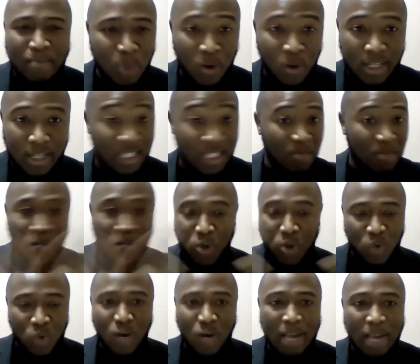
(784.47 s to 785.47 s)
book, is the
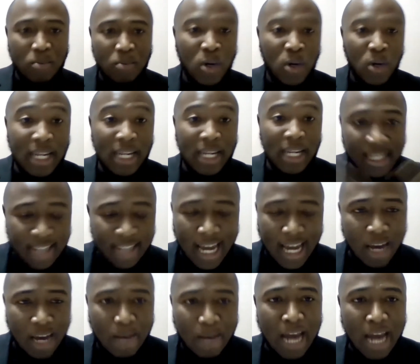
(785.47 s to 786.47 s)
most read book in the
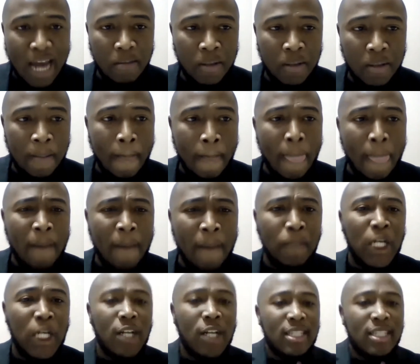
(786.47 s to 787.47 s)
entire Bible,
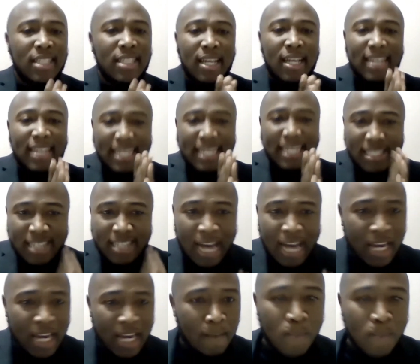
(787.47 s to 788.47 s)
because there's an
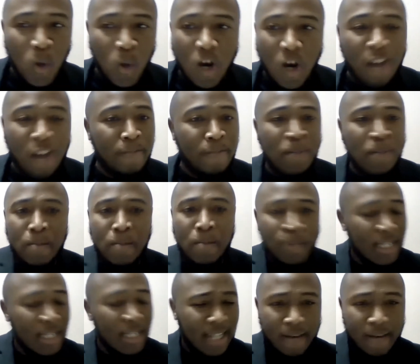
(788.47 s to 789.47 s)
entire book of
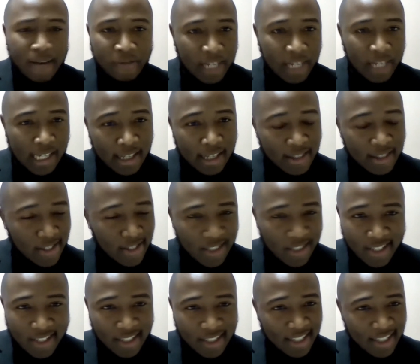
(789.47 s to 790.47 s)
people and their
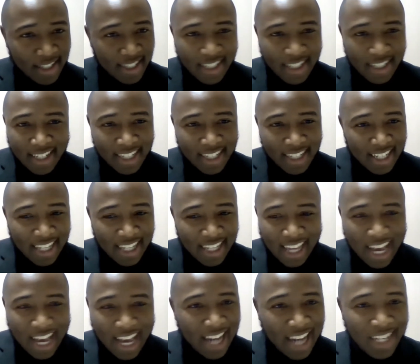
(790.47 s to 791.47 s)
feelings.
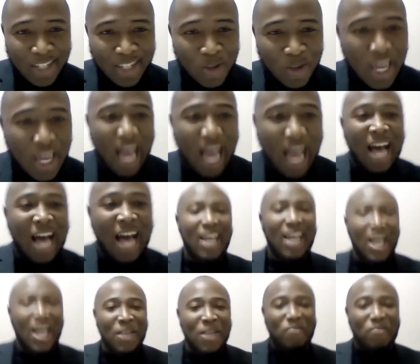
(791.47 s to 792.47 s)
Hallelujah. I,
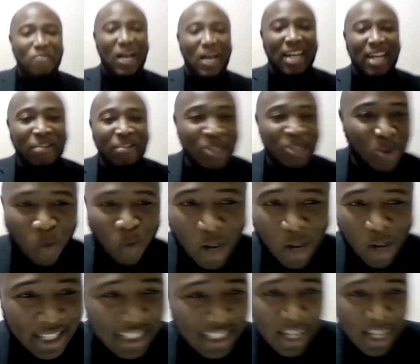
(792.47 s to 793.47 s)
and if there's
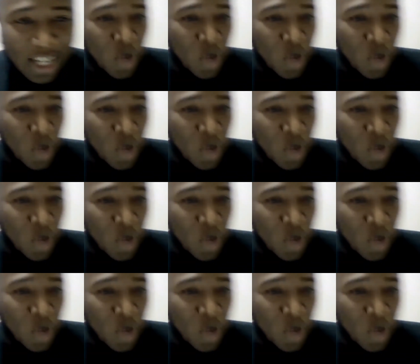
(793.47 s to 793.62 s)
one thing